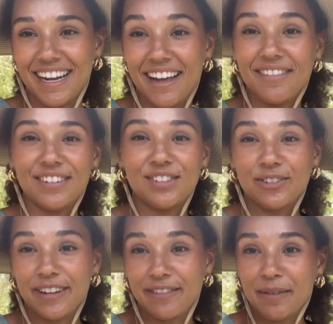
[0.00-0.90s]
I've been
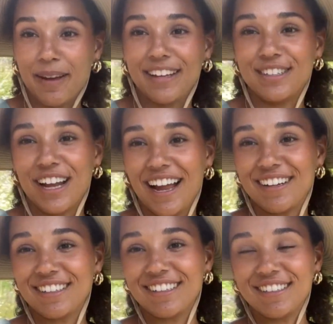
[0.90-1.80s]
enjoying for my entire
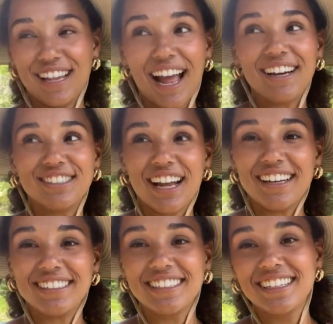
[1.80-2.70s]
entire
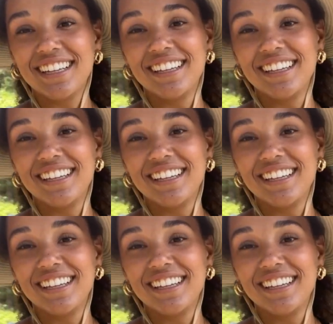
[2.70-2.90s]
childhood.